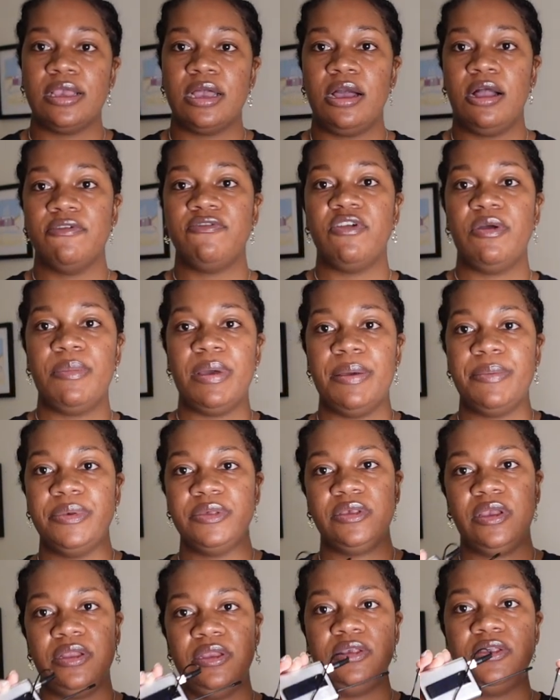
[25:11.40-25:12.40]
I got from
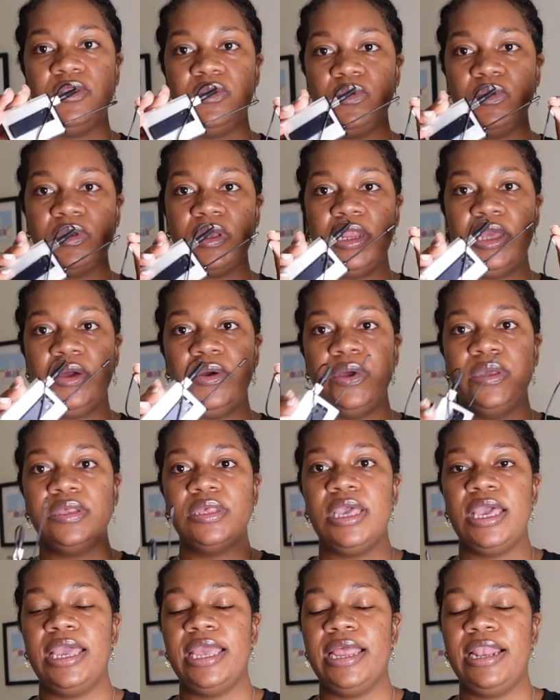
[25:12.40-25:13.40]
Amazon is totally going
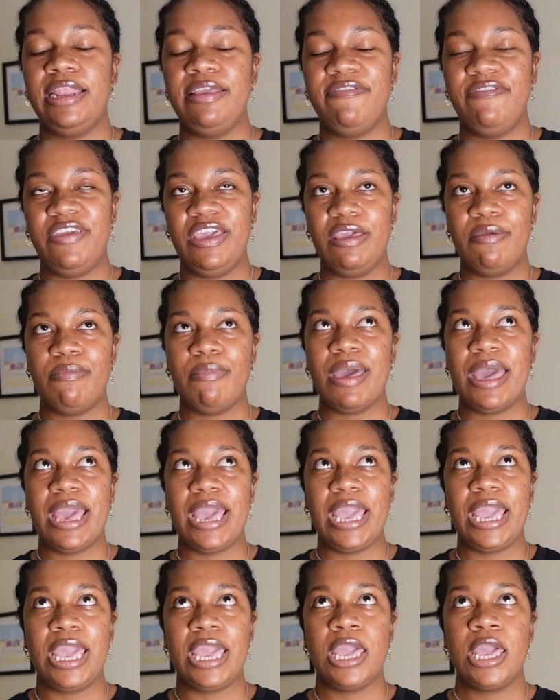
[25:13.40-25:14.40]
to elevate
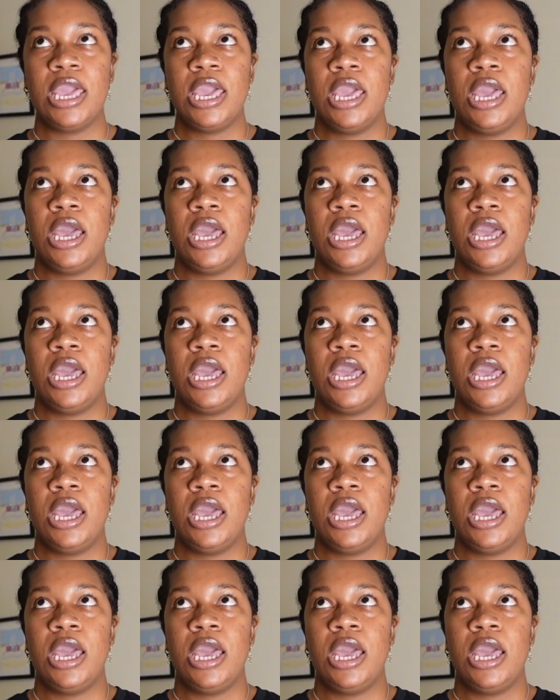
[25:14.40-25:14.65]
my